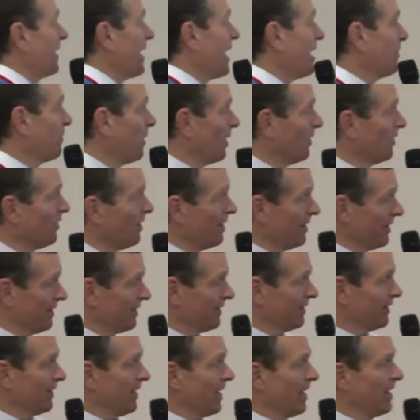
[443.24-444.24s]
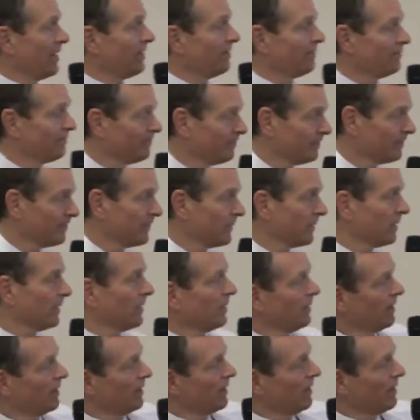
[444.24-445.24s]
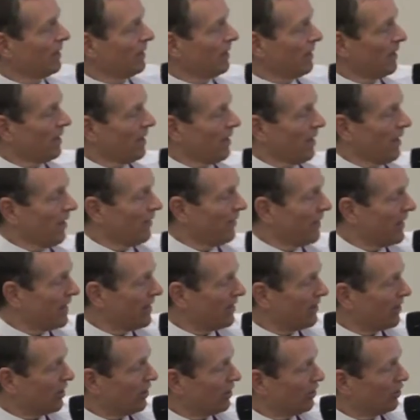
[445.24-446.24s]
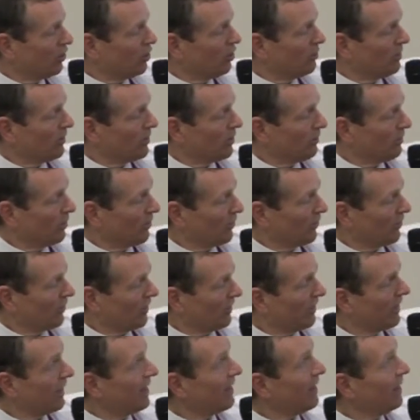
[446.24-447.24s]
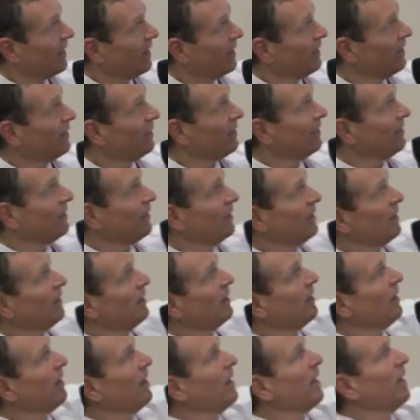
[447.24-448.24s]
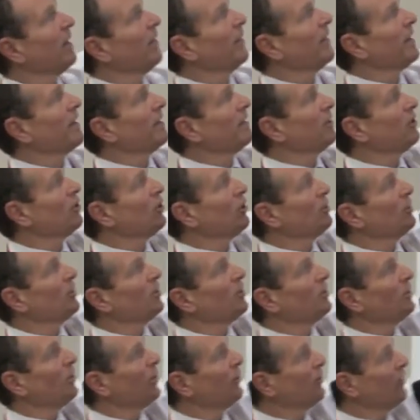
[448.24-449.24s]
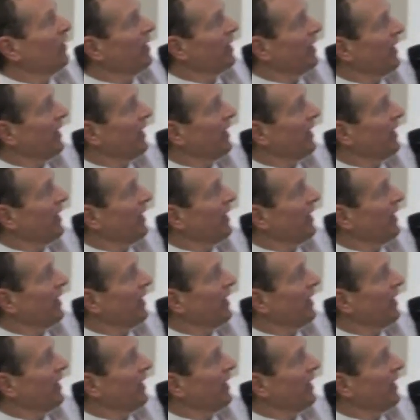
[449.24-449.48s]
an MRI scan, and there's a tumour deposit there, and there's a tumour deposit